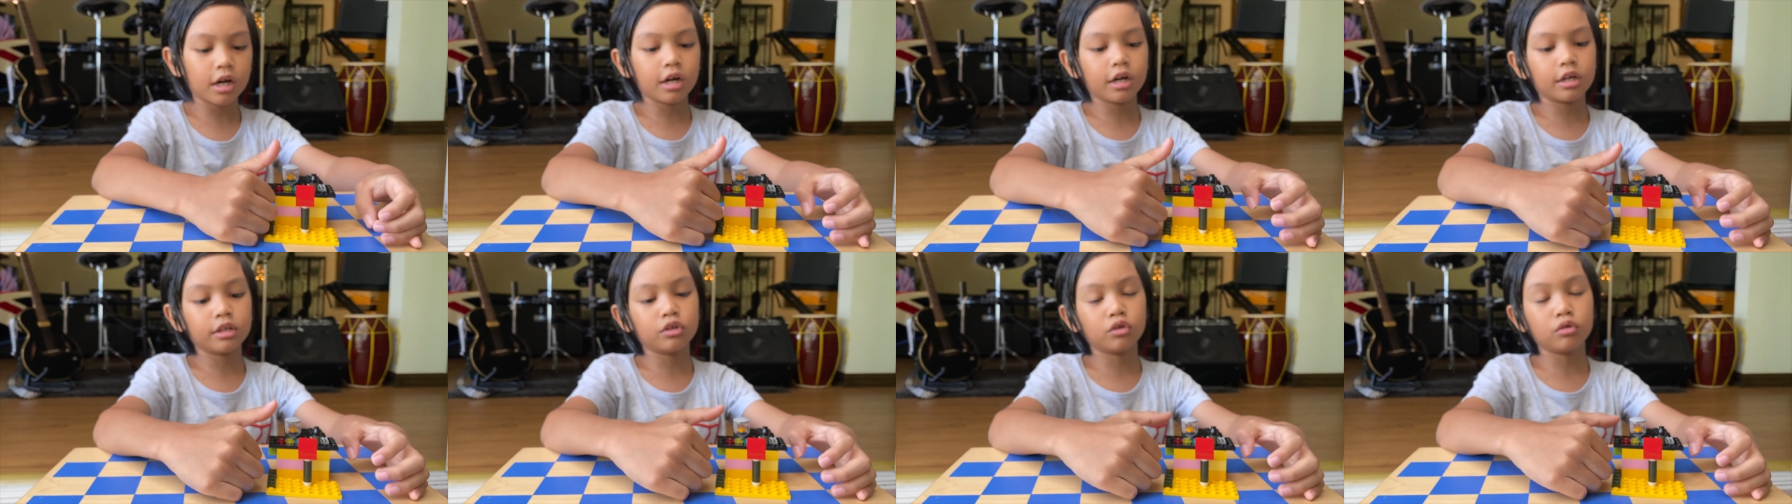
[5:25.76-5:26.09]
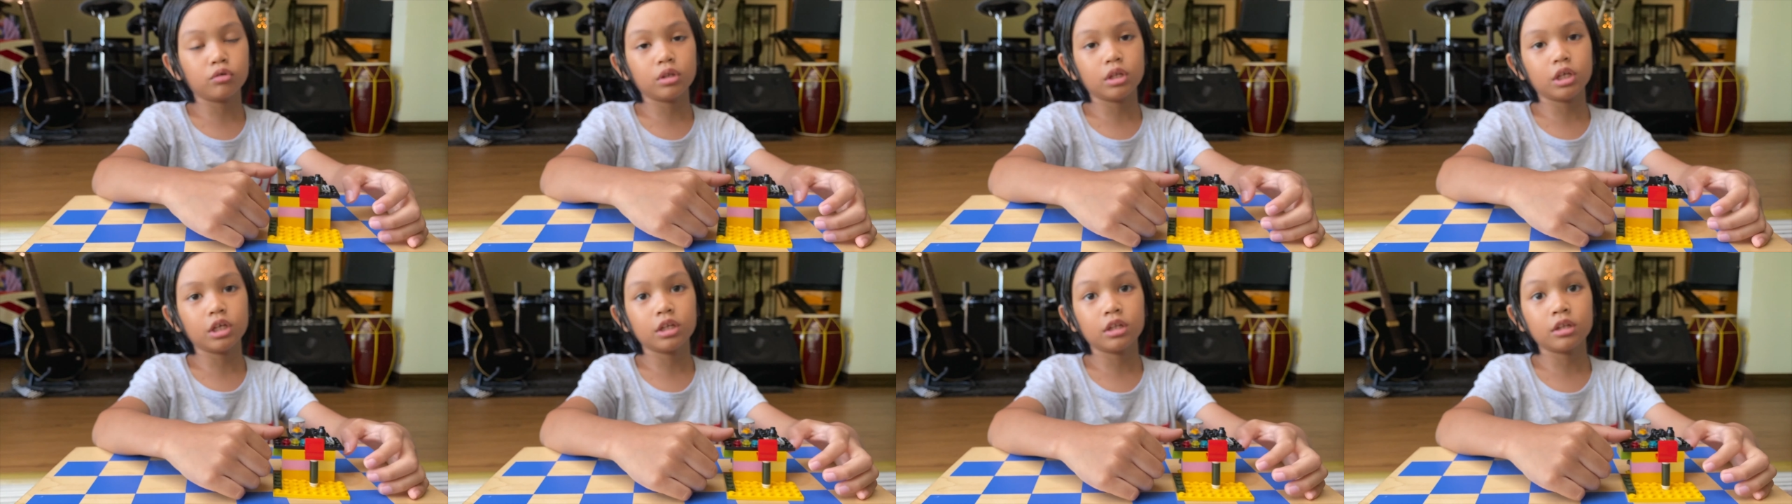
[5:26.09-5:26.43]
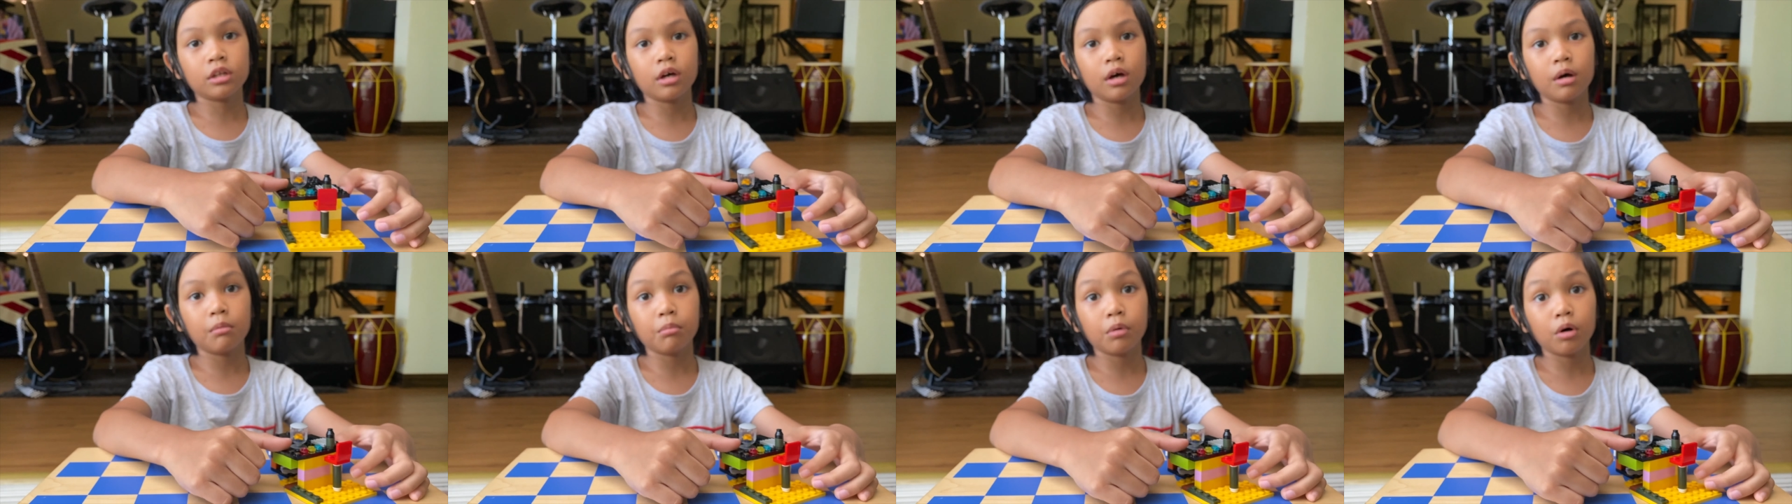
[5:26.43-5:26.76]
you need
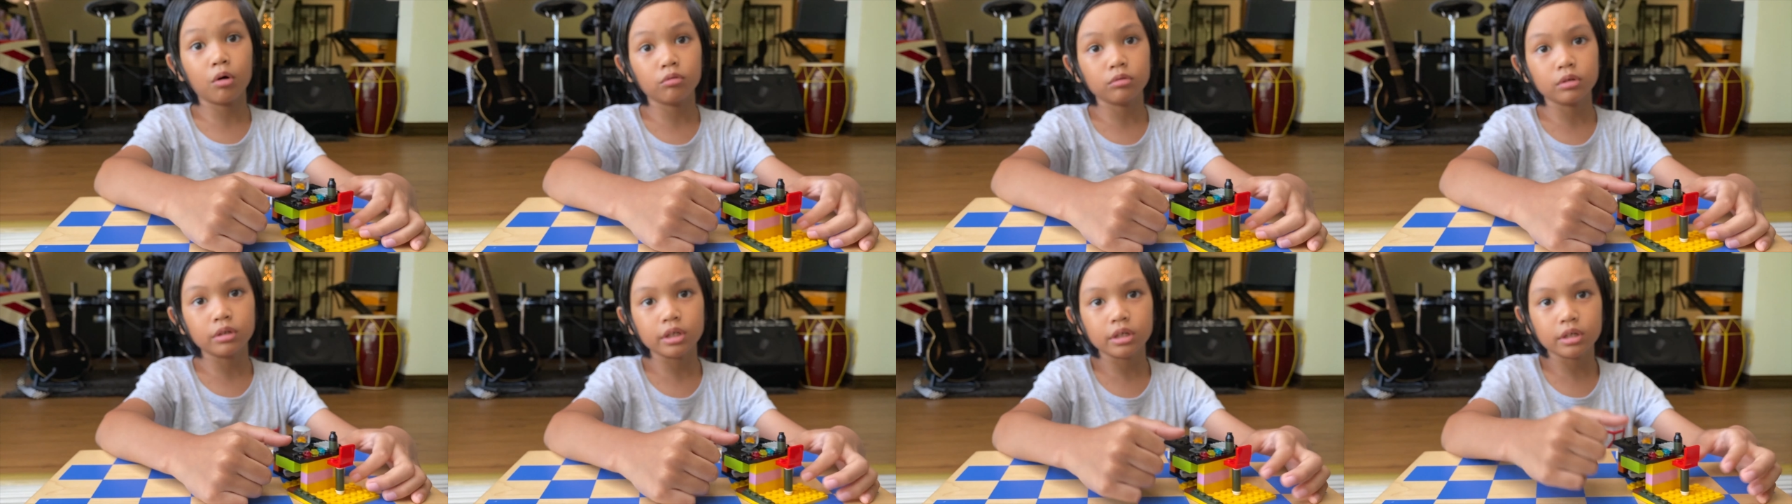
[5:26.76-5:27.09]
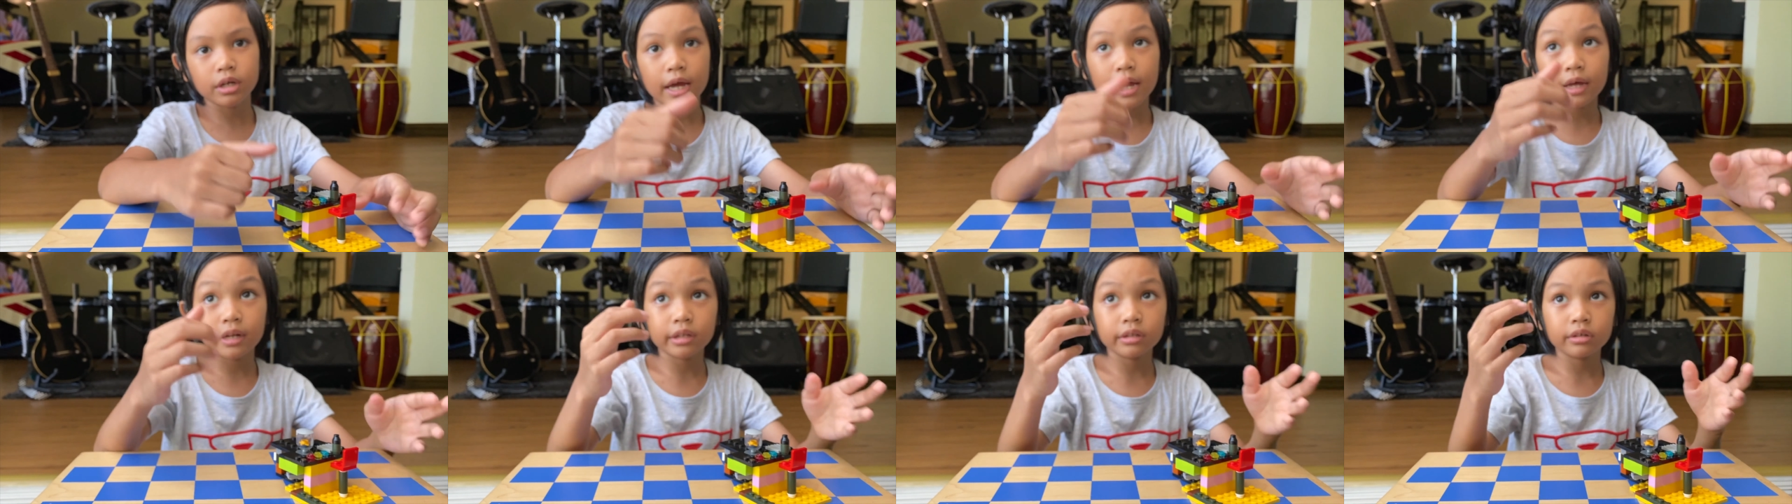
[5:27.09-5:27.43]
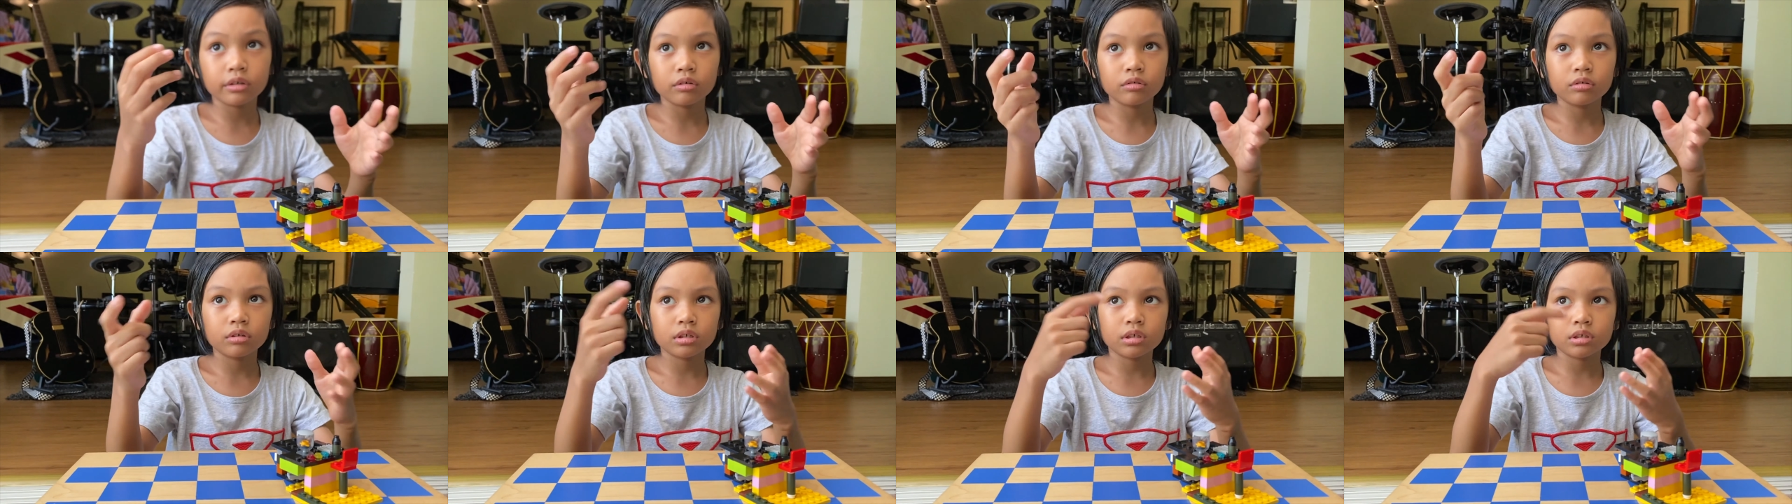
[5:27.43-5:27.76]
a motor
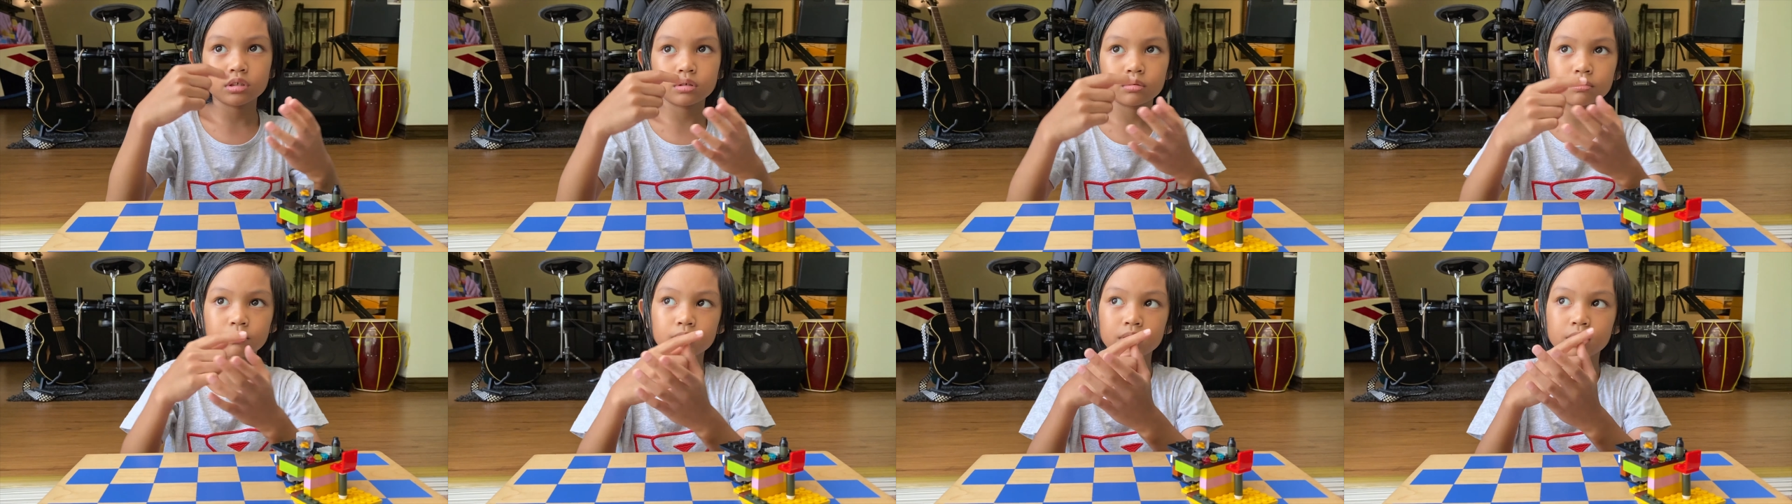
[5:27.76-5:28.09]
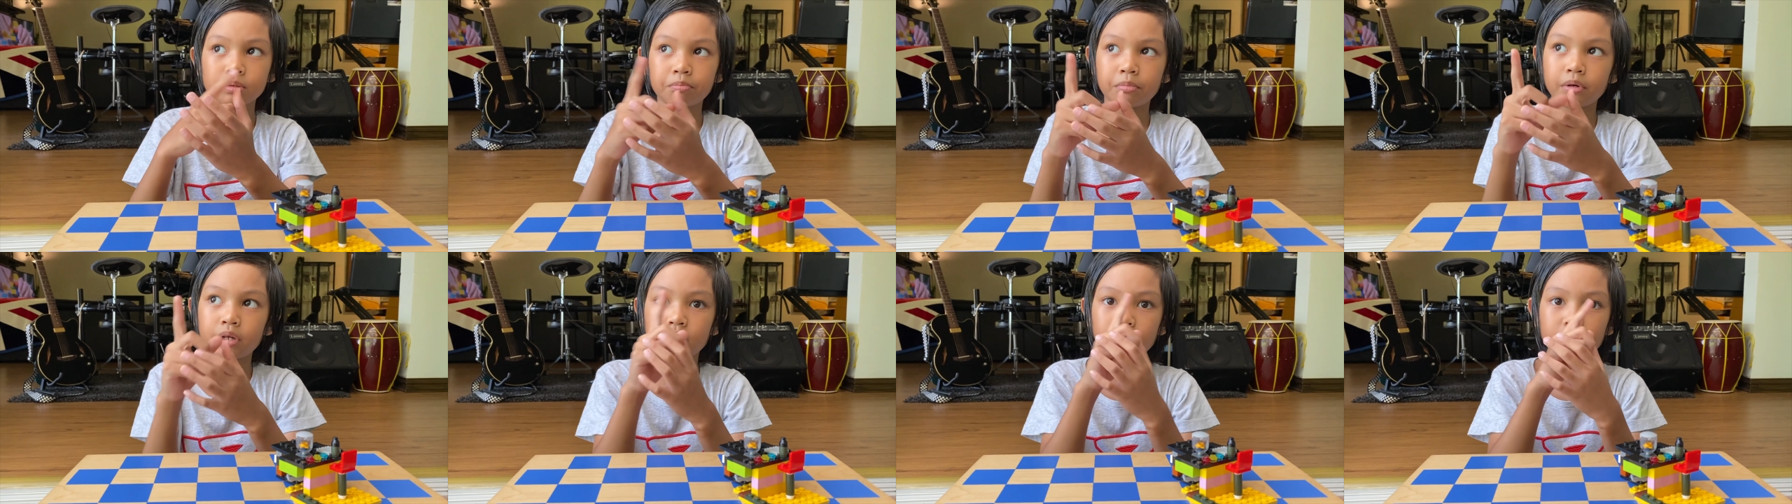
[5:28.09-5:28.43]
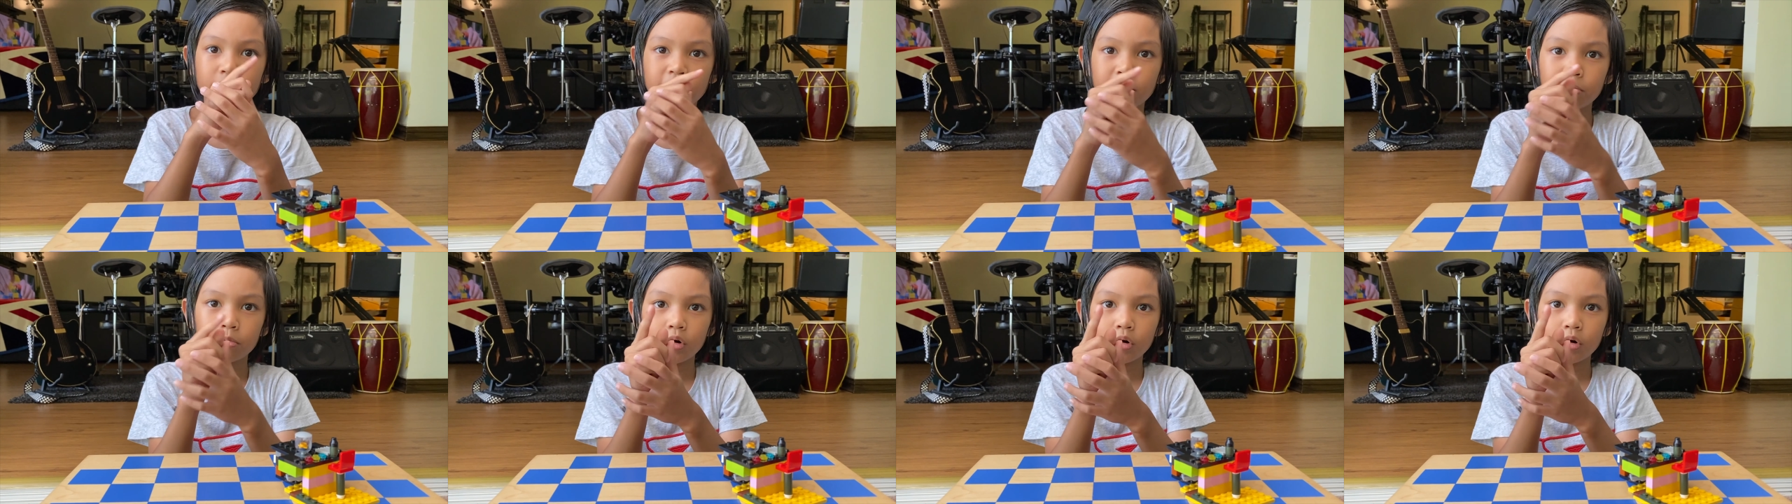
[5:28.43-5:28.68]
and you need to spin the